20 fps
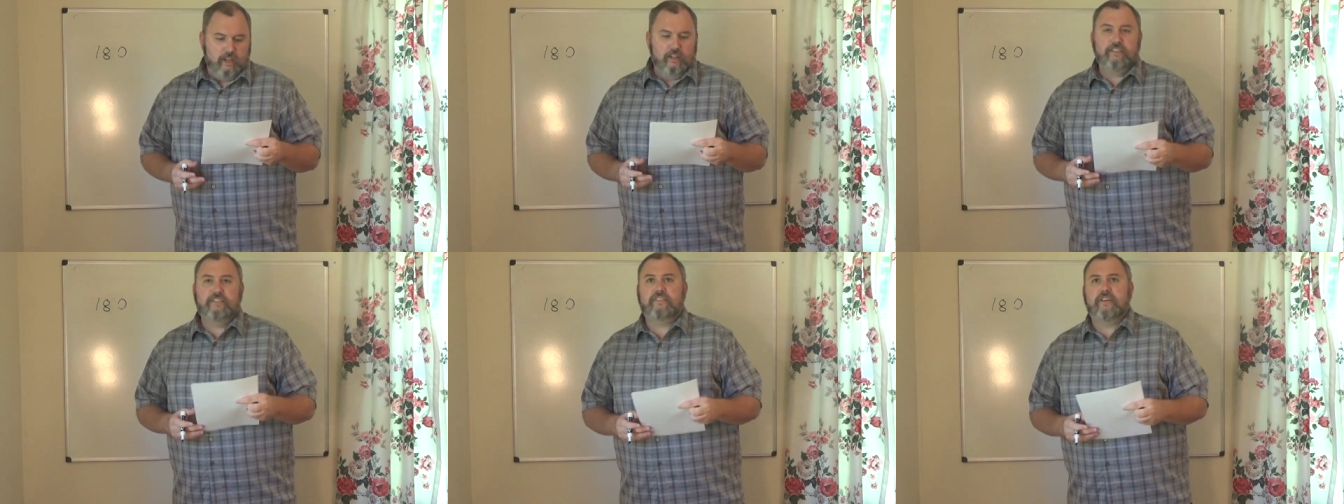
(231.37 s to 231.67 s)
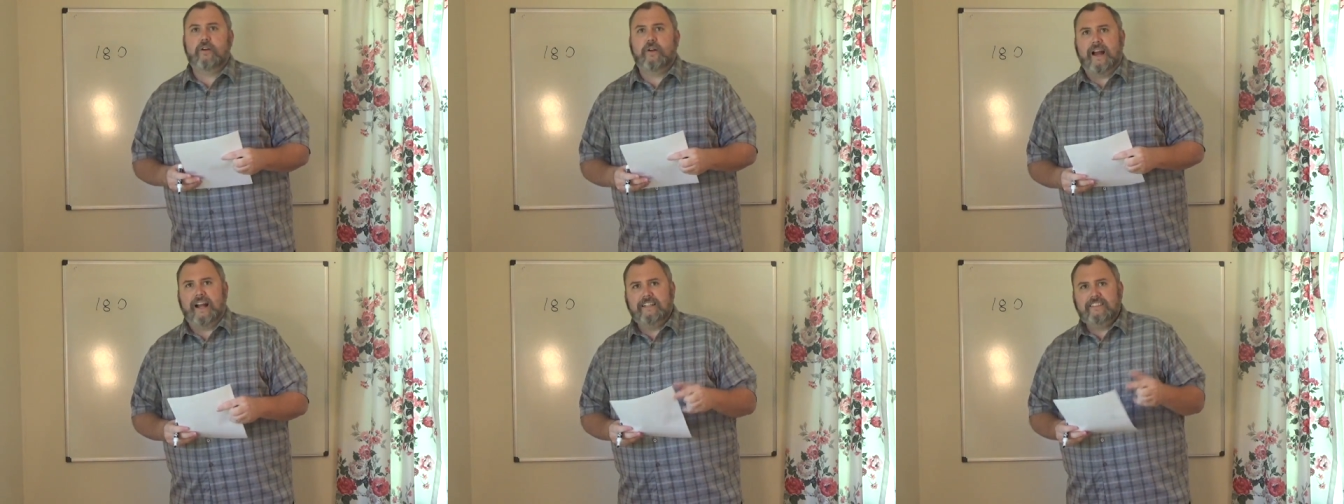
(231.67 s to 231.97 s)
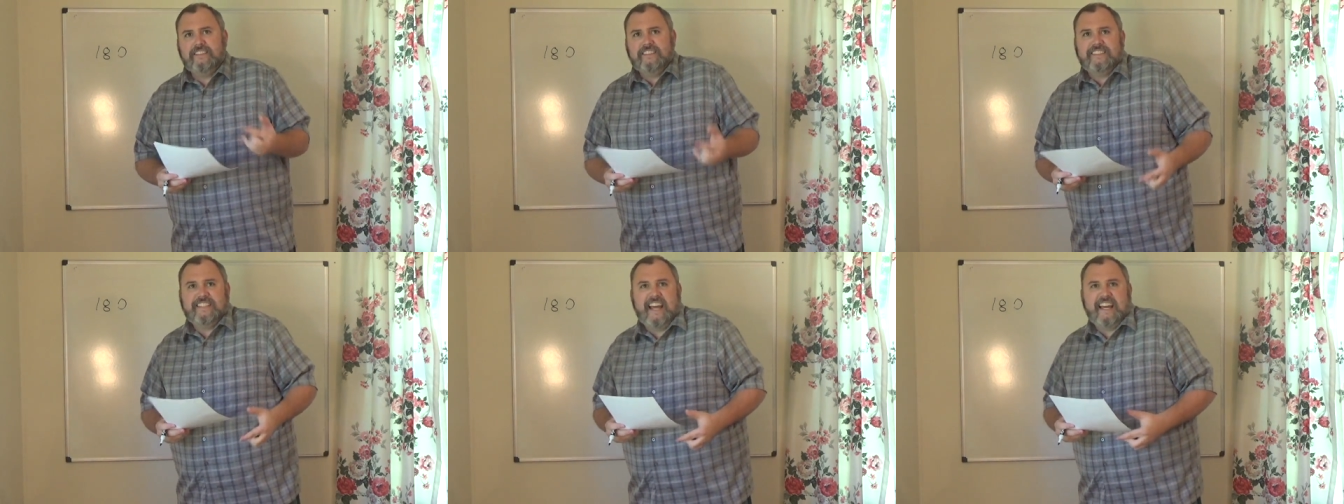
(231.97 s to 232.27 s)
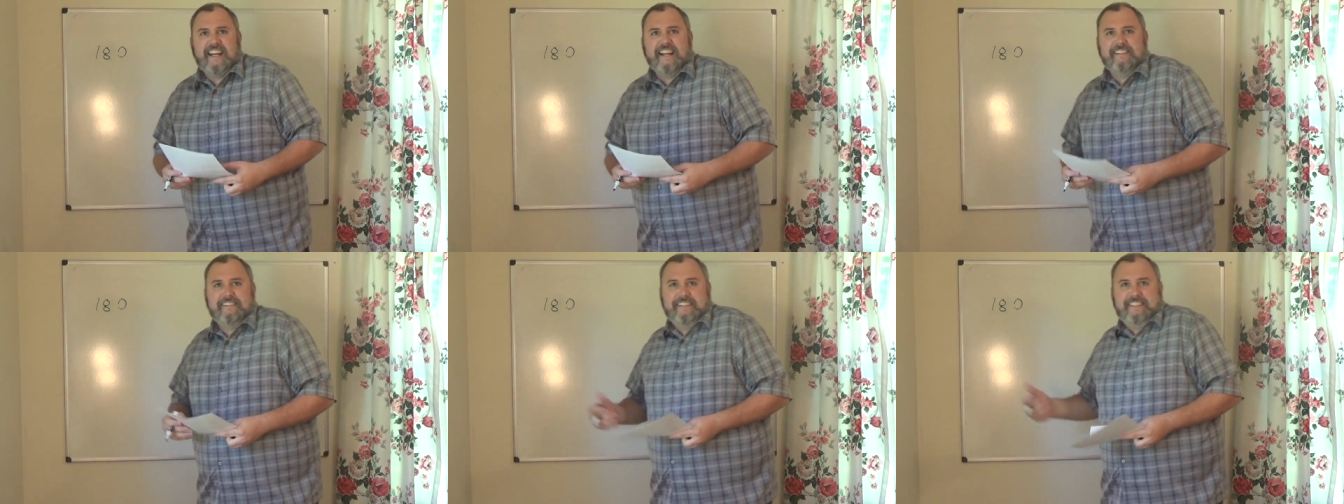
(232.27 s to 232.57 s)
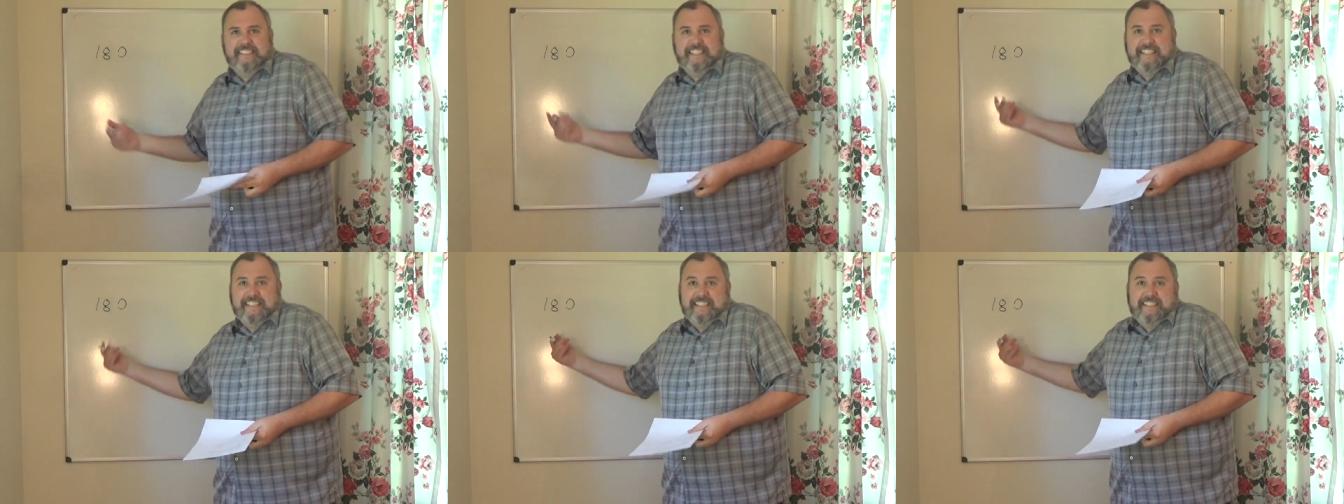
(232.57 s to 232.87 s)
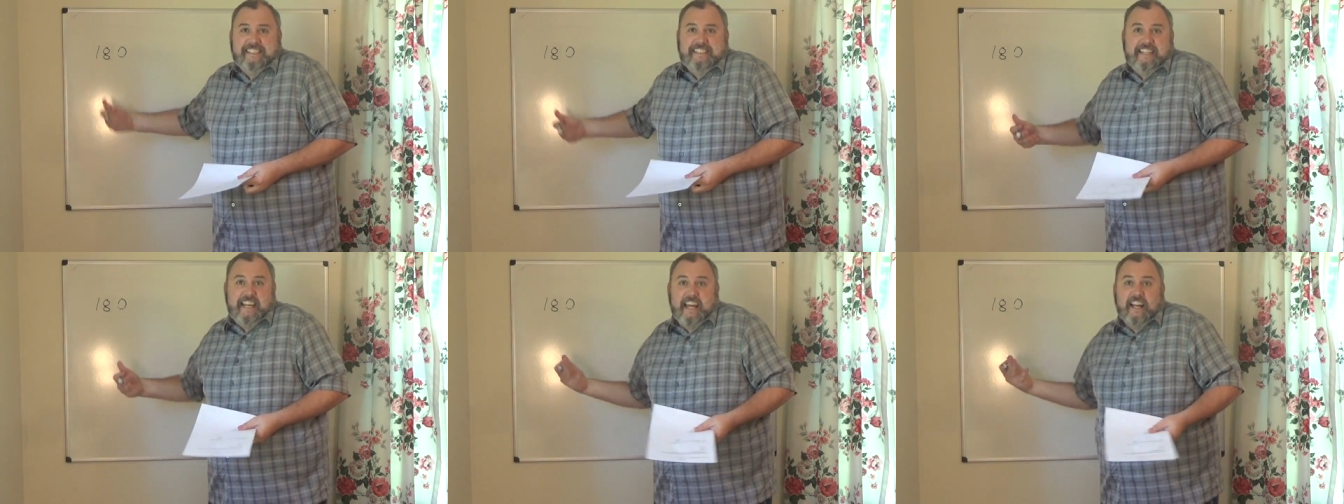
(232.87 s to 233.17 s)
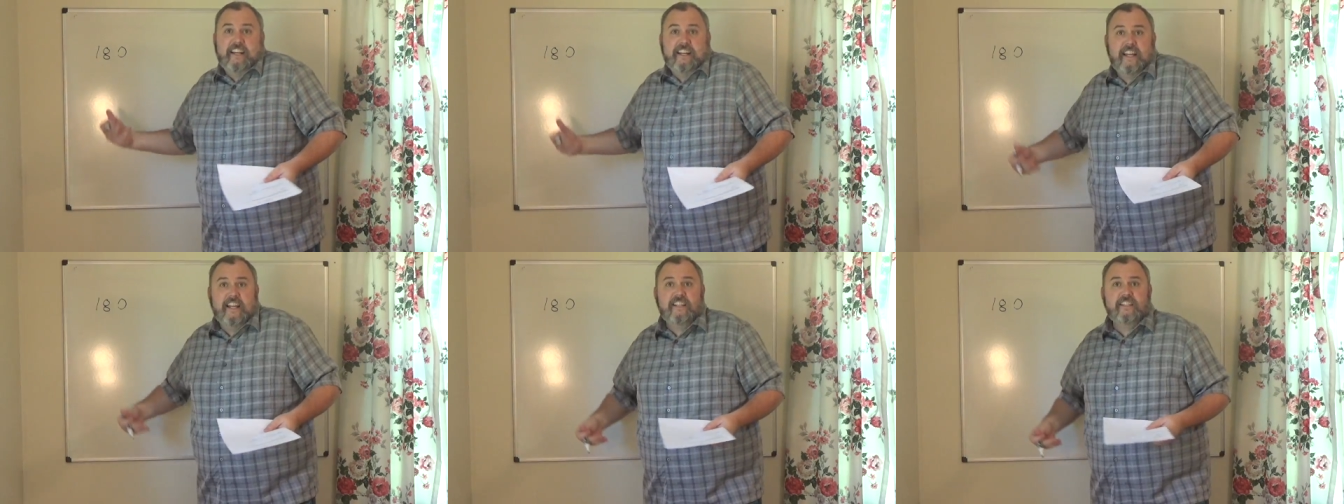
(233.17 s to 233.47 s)
So I just kind of
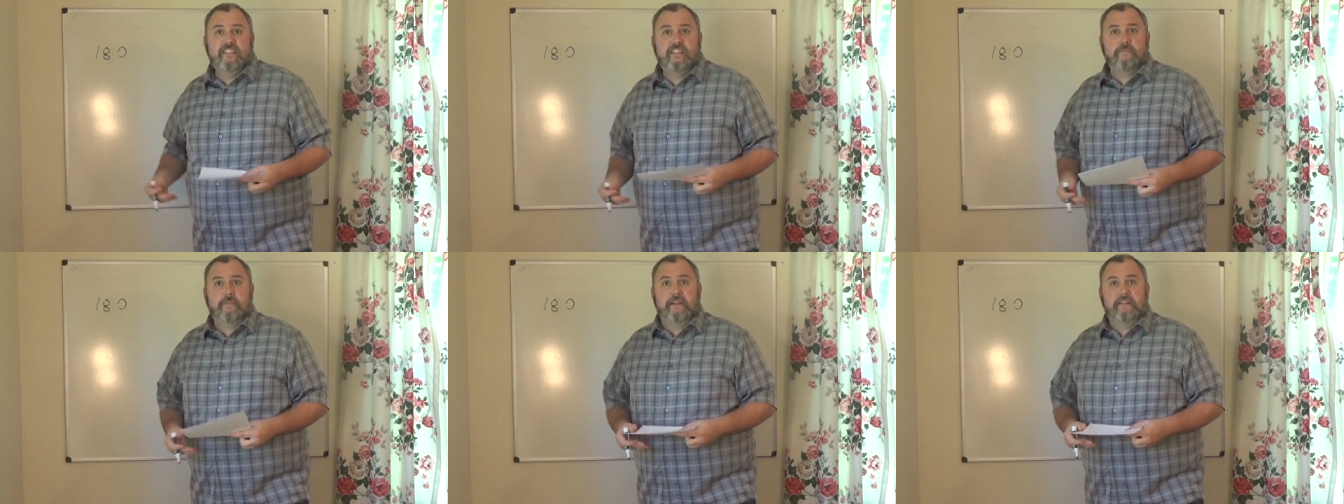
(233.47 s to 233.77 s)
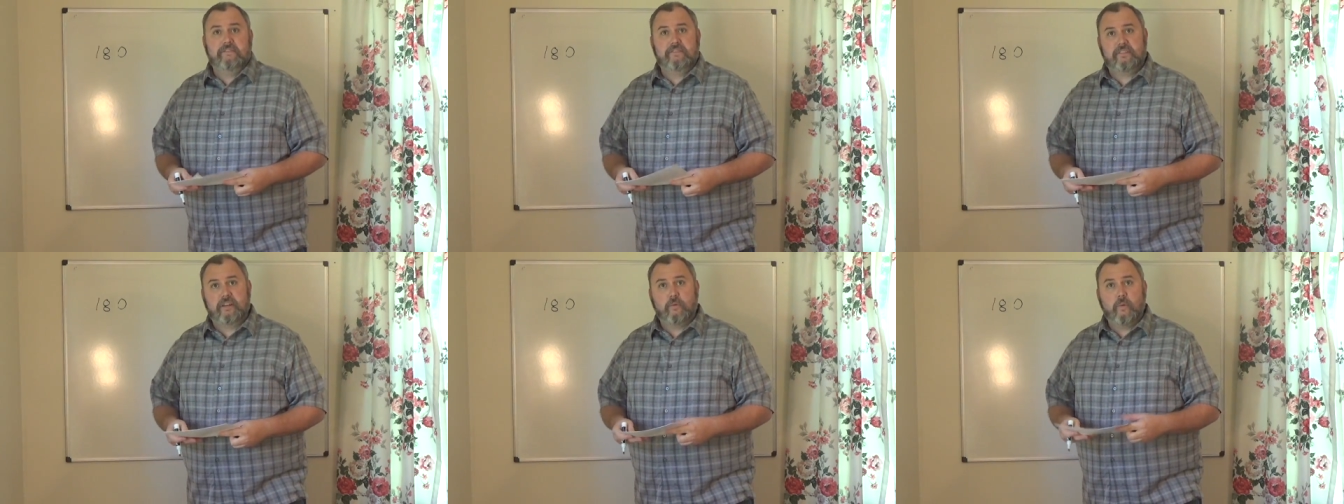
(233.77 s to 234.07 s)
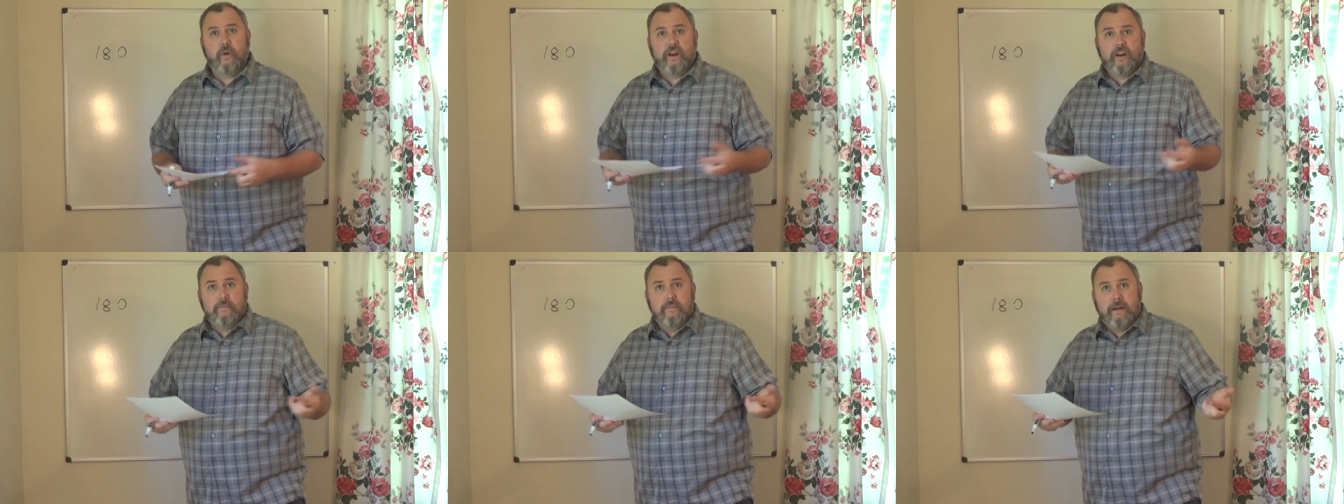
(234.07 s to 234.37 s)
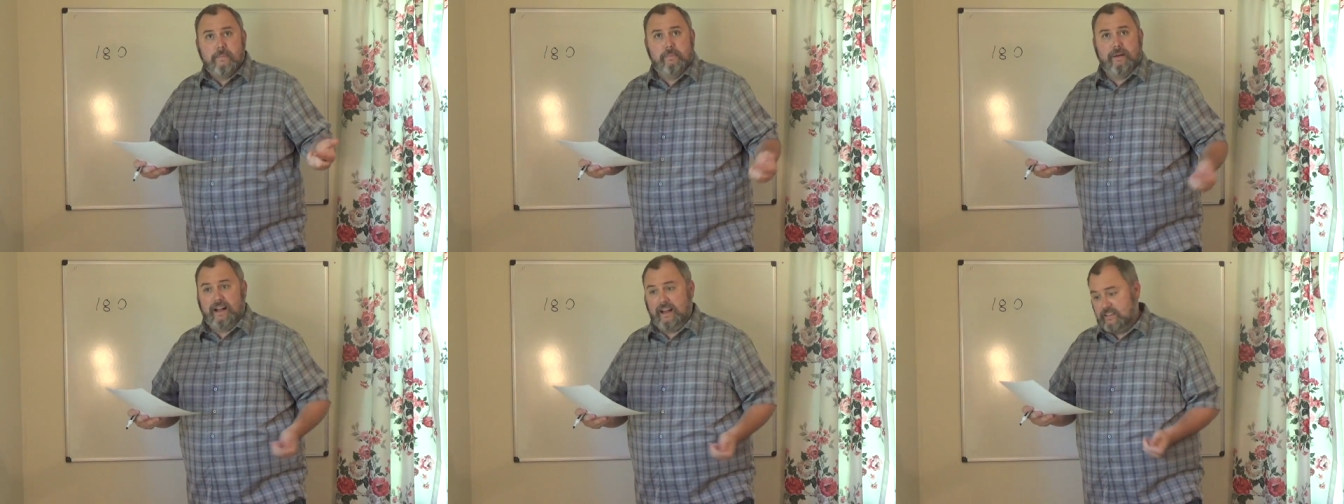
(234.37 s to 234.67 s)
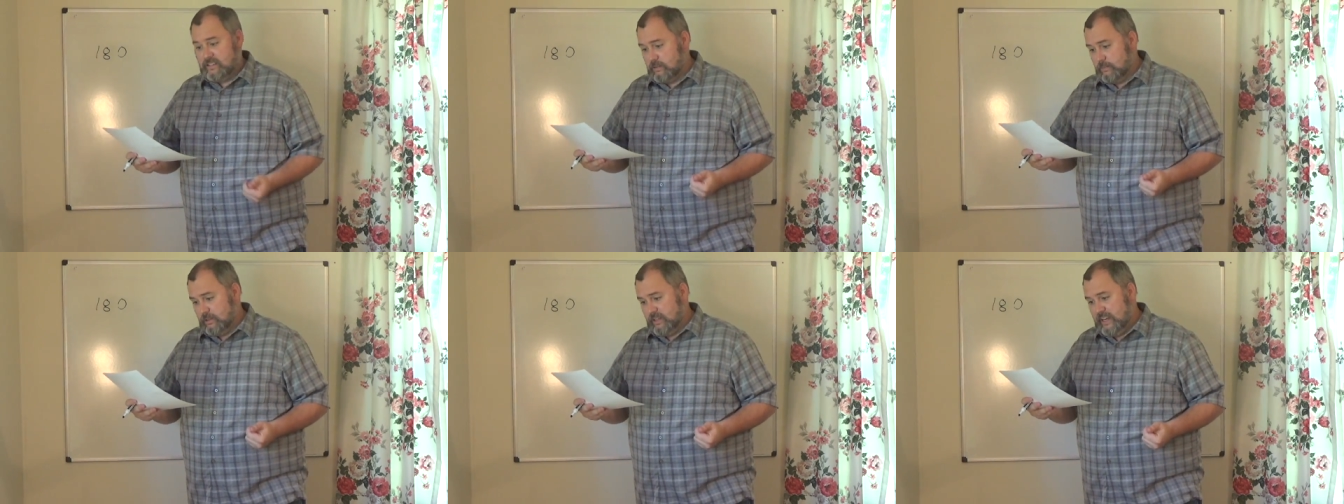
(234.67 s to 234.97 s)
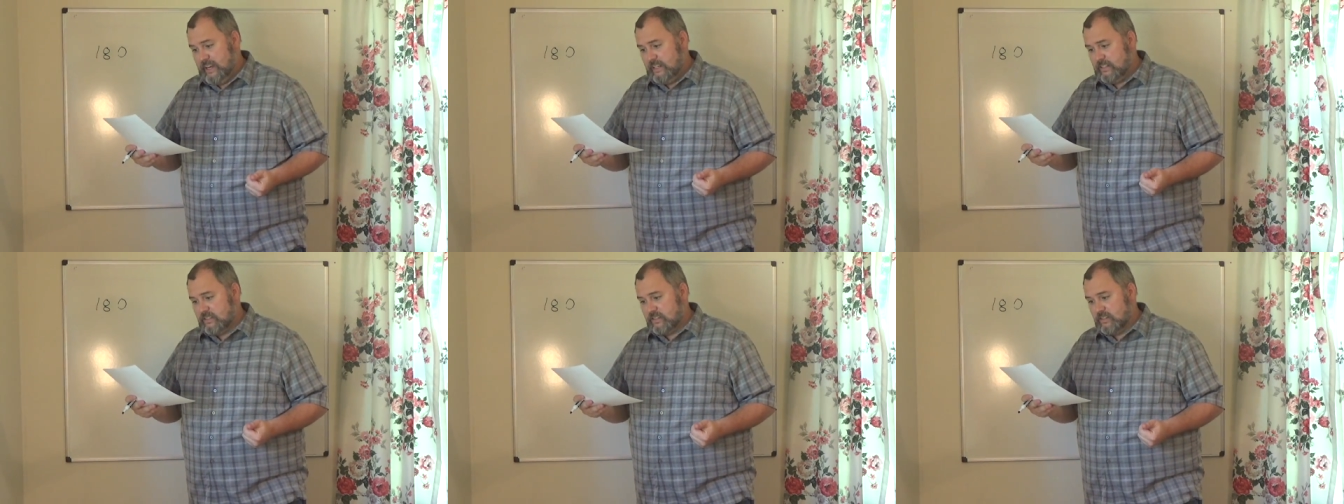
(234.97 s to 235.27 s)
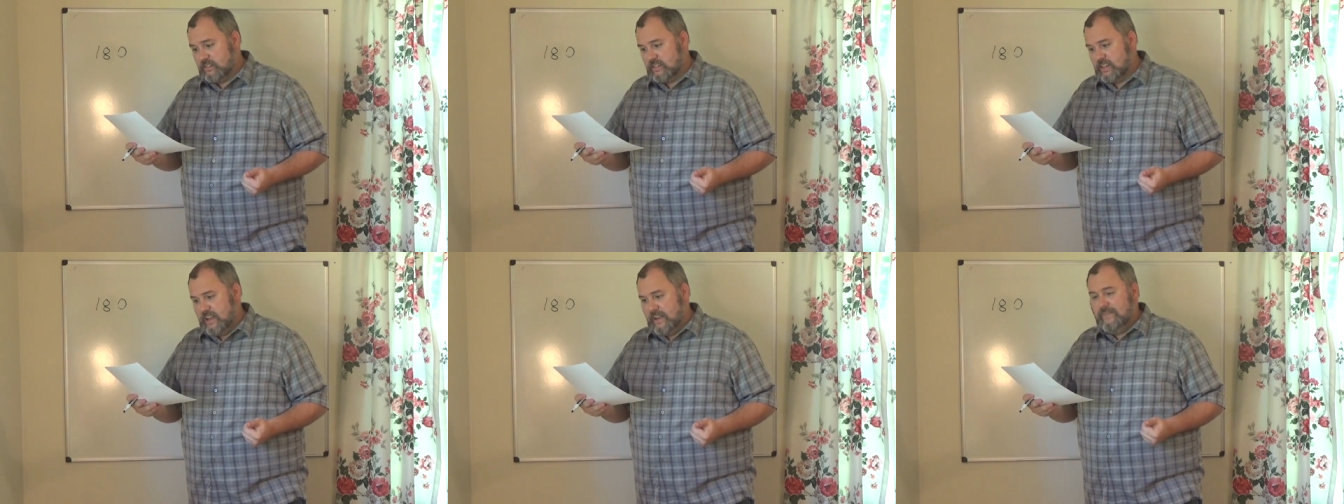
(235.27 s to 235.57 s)
got an estimate. So what are my possible
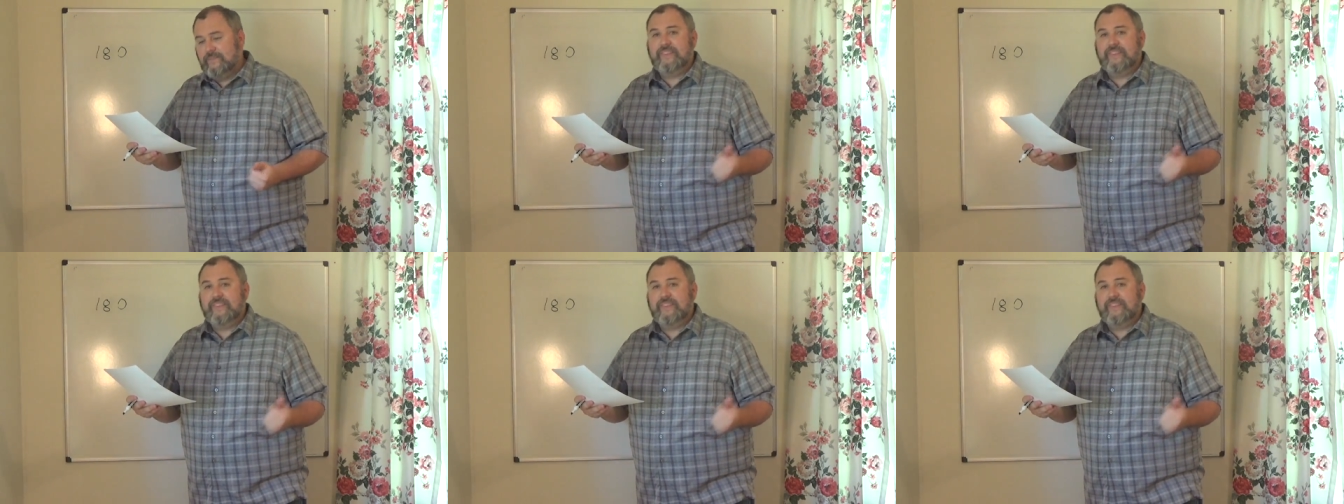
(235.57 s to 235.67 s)
answers?